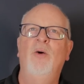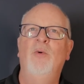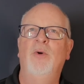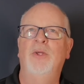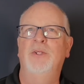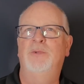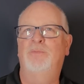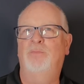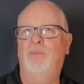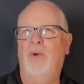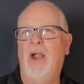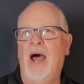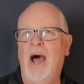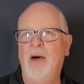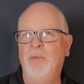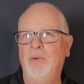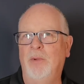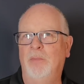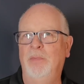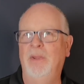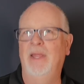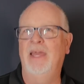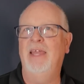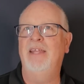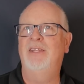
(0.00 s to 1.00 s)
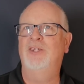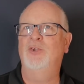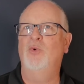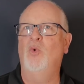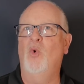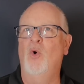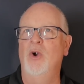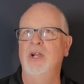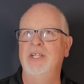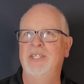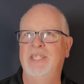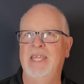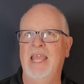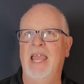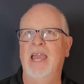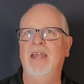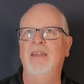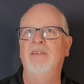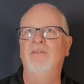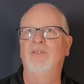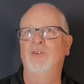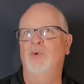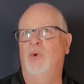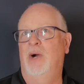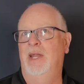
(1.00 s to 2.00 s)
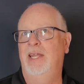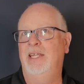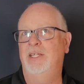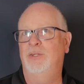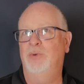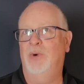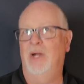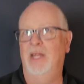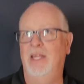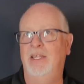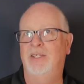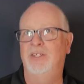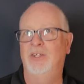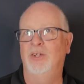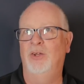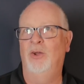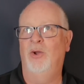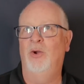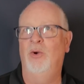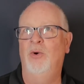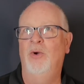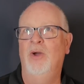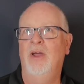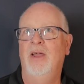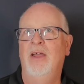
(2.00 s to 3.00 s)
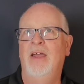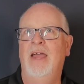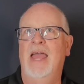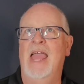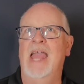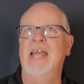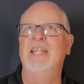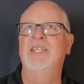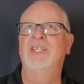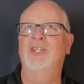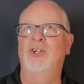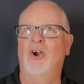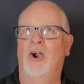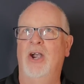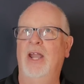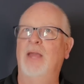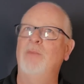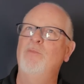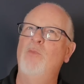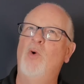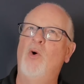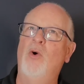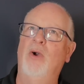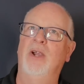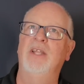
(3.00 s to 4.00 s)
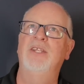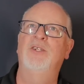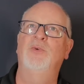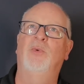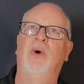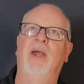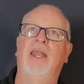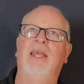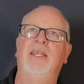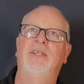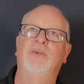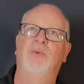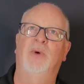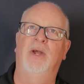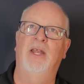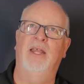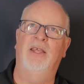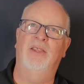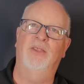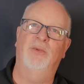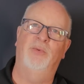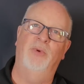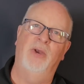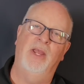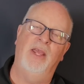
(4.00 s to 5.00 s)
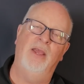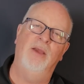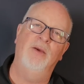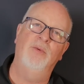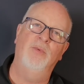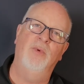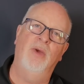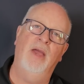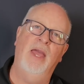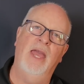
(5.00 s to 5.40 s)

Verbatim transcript: was probably towards the end of 2022 and starting more in 2023.